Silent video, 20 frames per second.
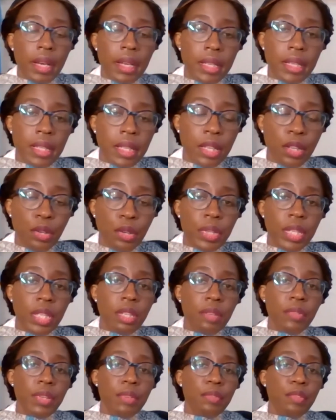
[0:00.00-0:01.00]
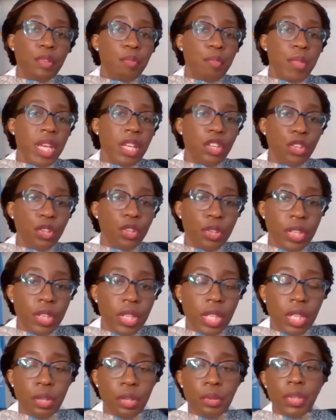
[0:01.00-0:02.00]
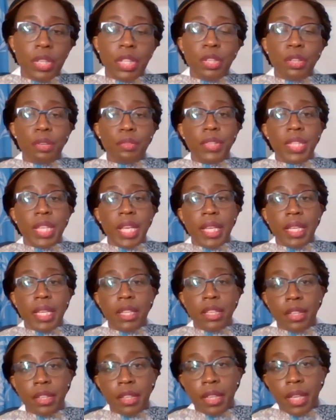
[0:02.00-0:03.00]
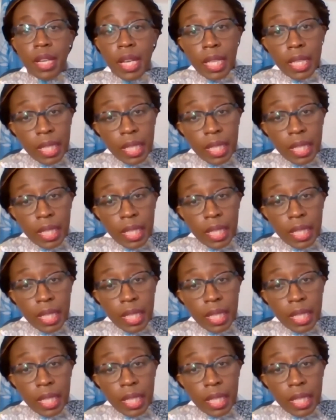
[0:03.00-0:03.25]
security of information, security of data,